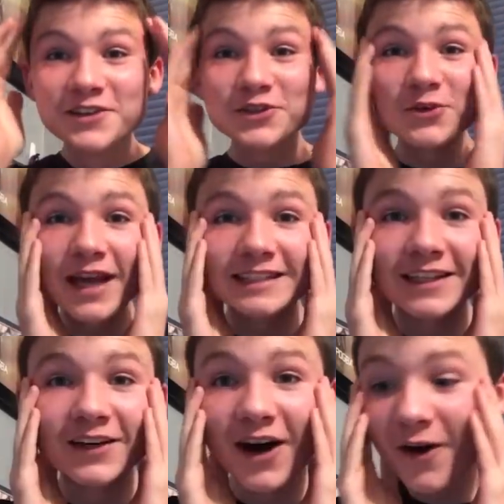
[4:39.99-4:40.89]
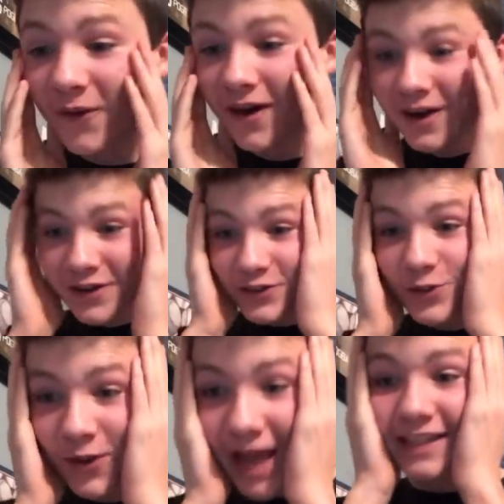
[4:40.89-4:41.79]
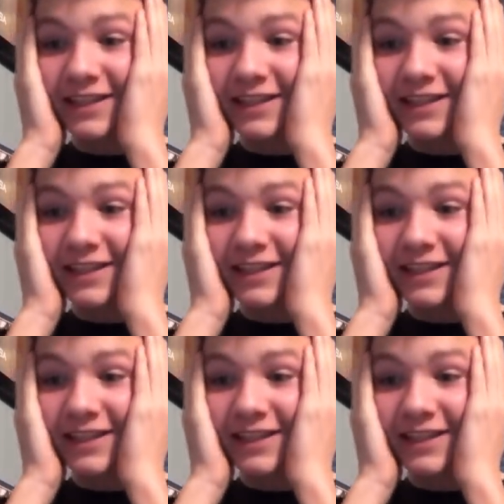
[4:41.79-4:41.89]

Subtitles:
2 days in a row! 2 days